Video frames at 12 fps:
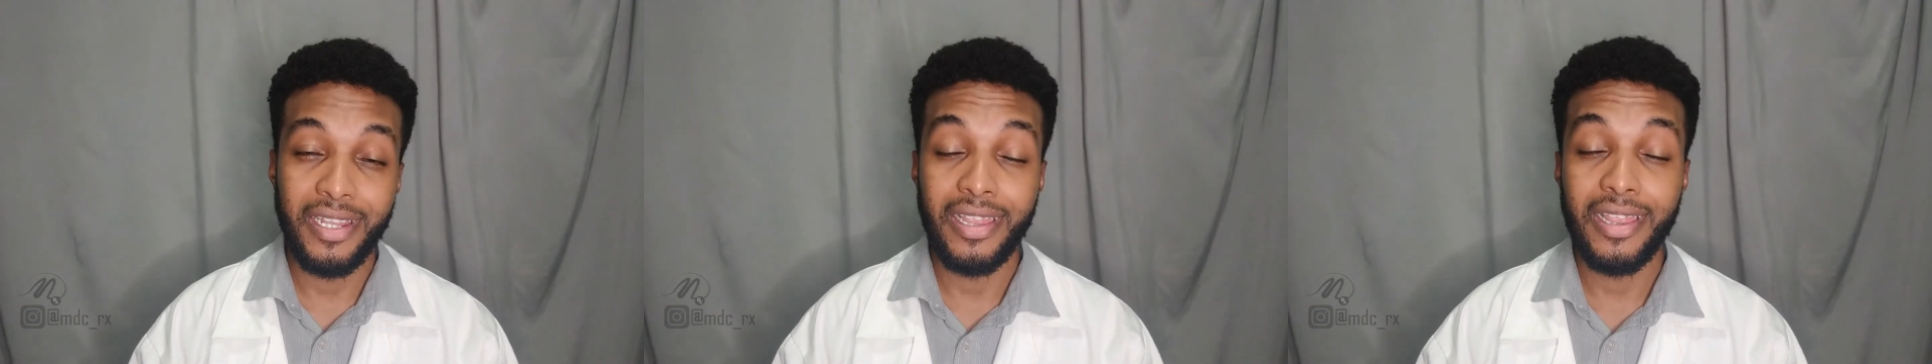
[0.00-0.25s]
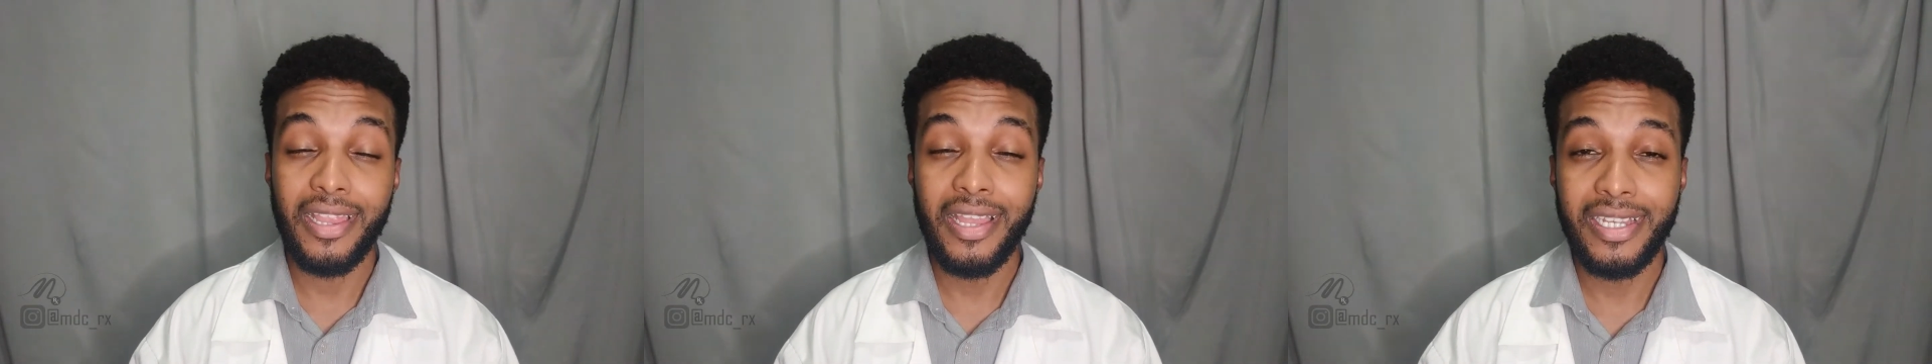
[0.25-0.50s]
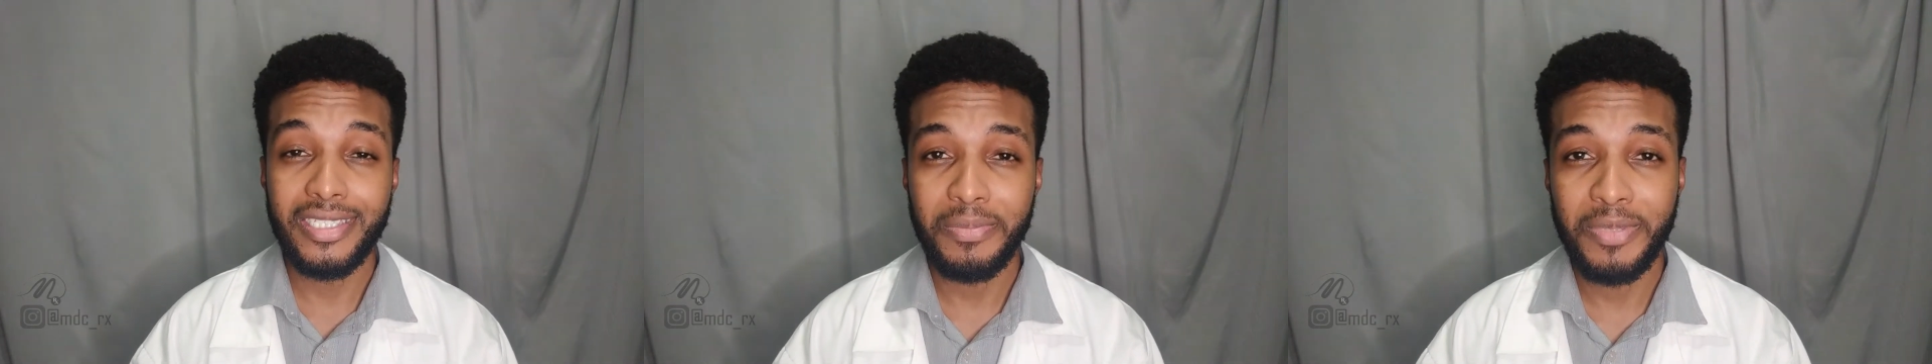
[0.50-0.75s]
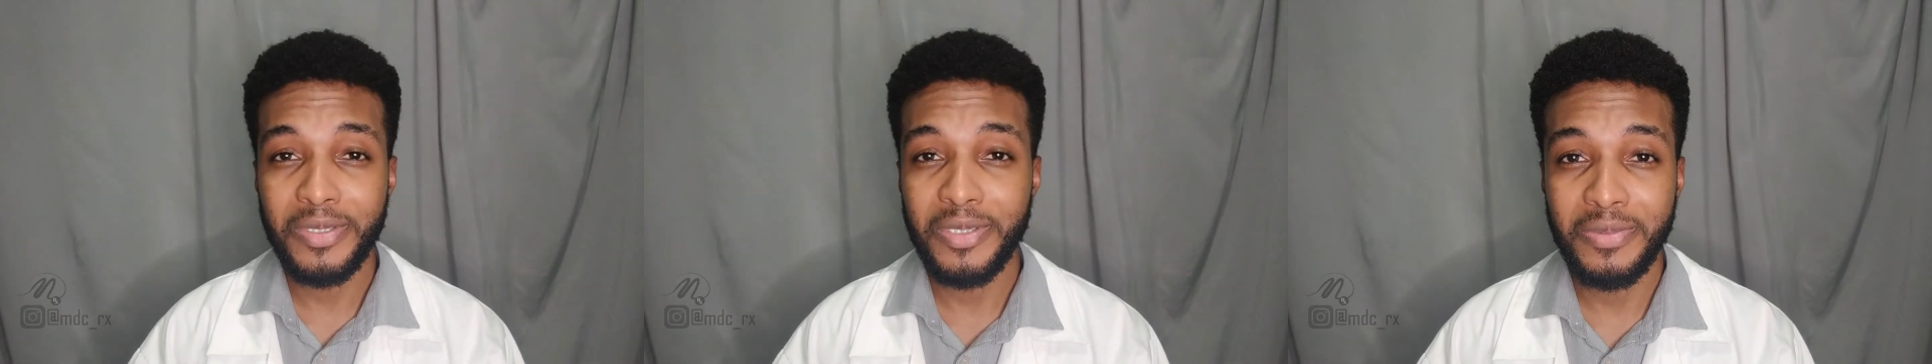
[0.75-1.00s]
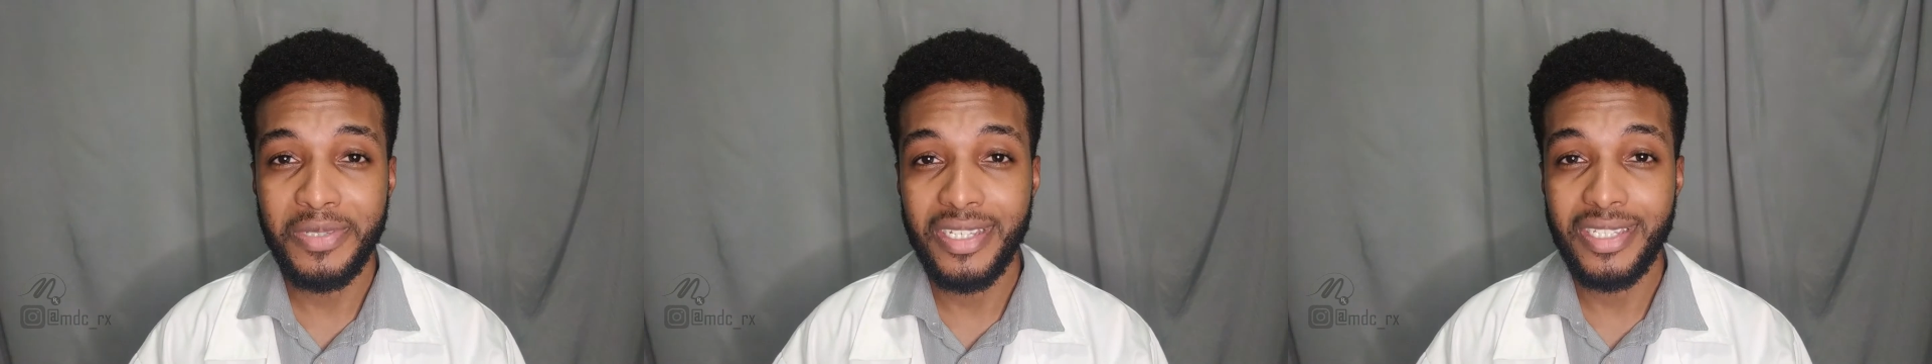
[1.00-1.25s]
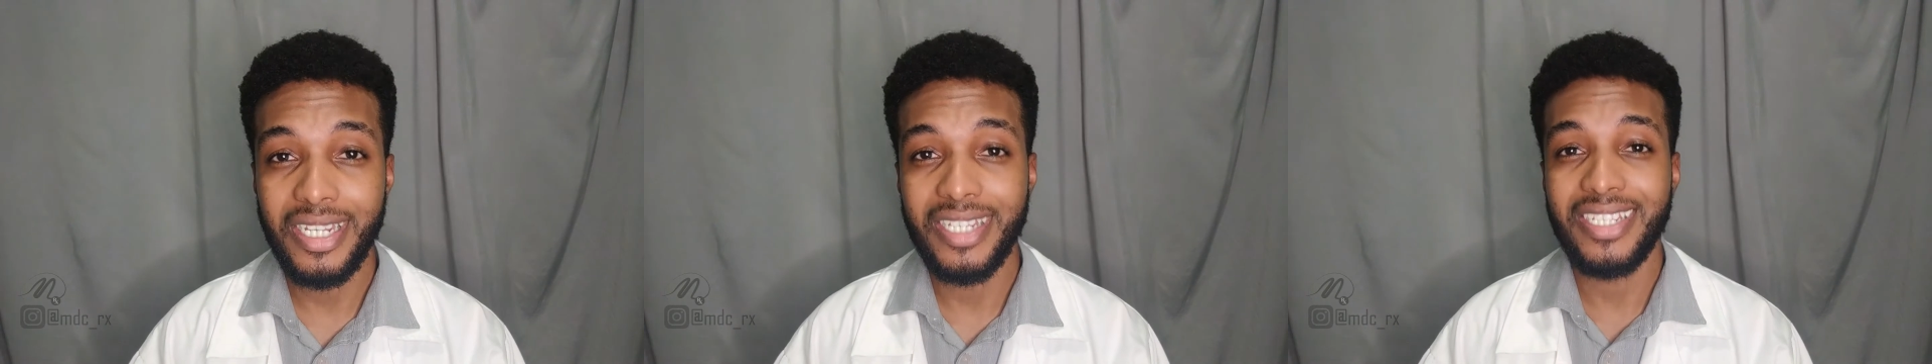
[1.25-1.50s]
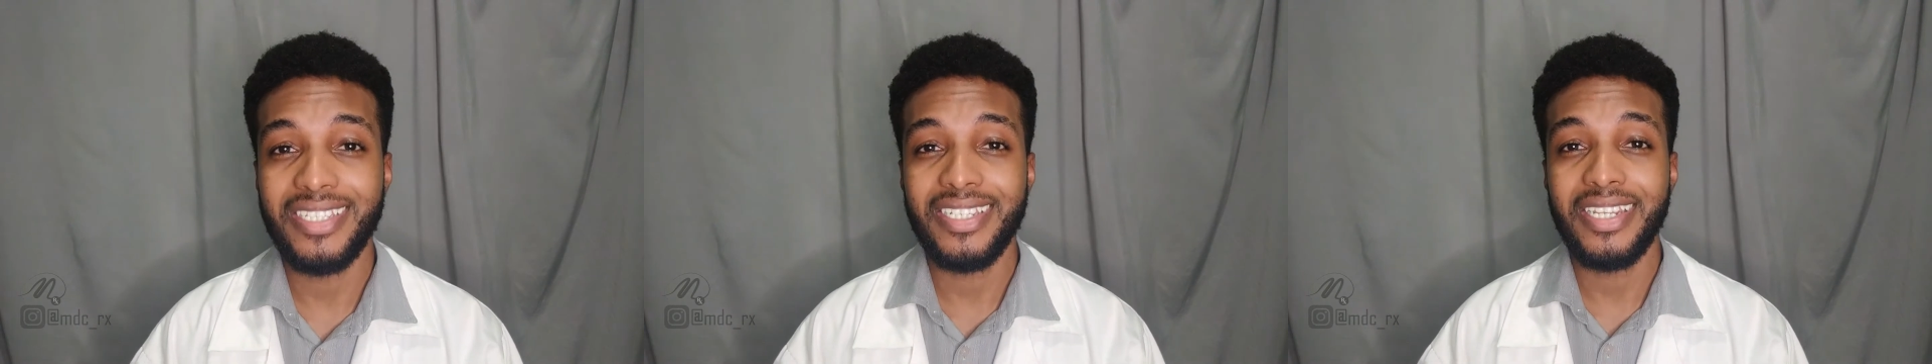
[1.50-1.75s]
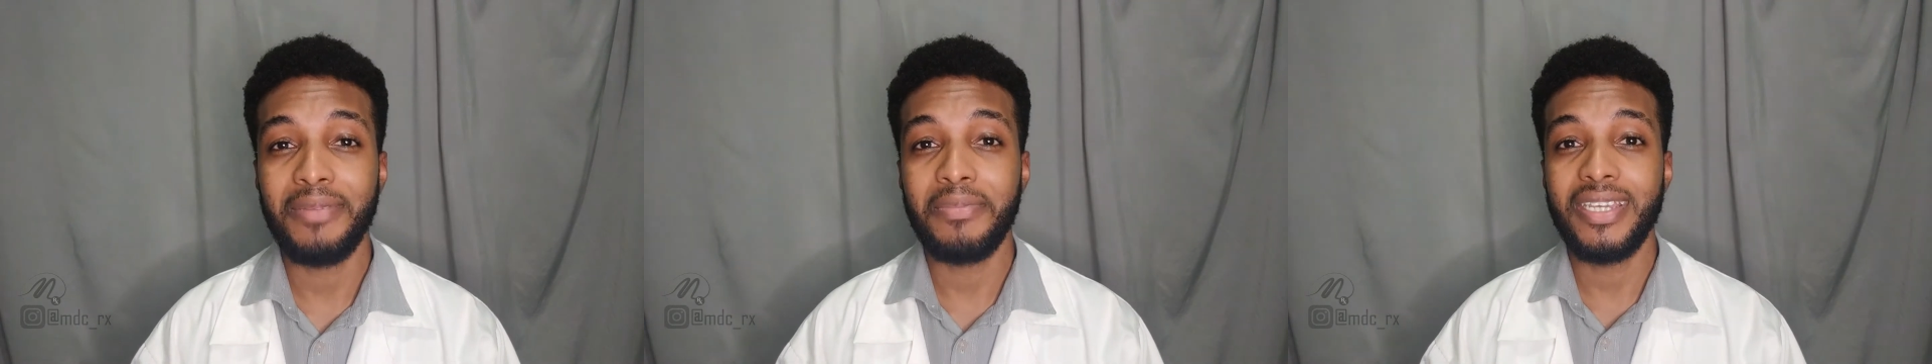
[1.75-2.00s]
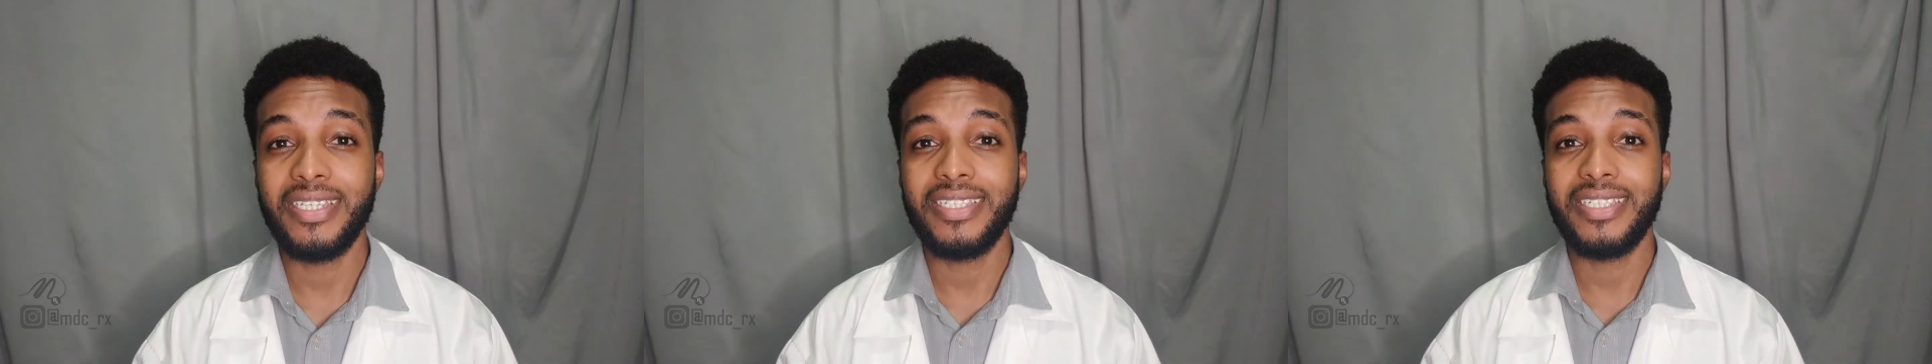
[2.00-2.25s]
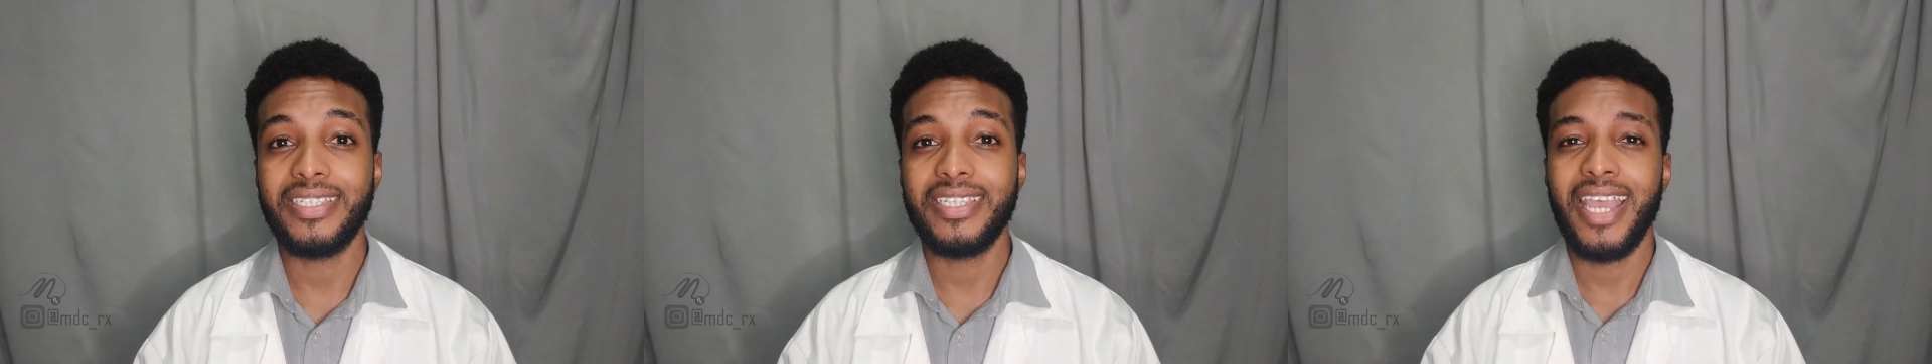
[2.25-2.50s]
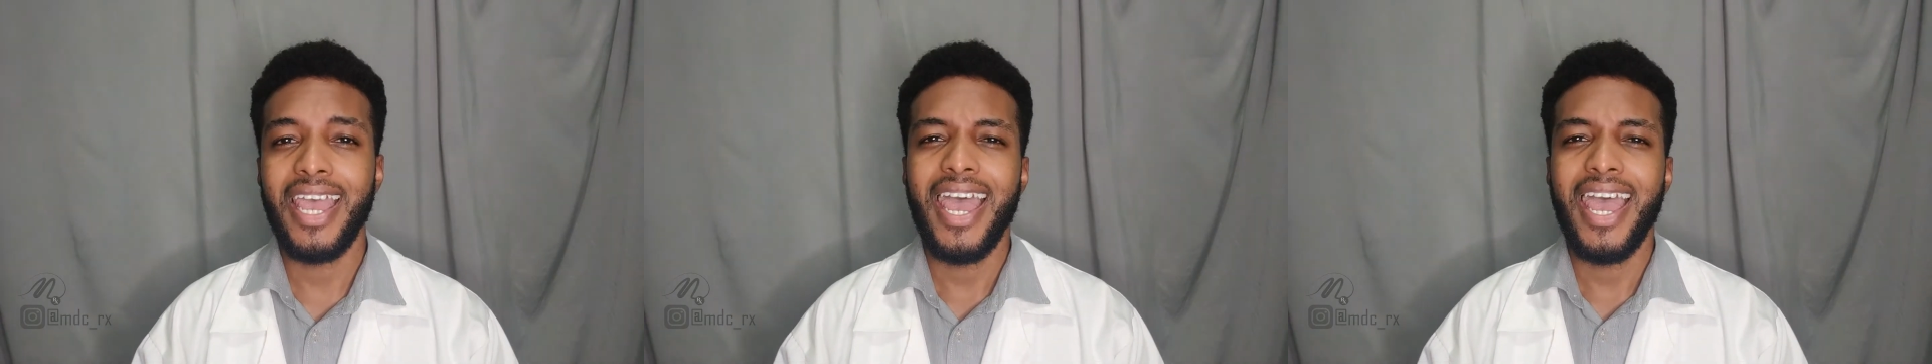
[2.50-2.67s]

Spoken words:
a lot of prescriptions on a day-to-day basis,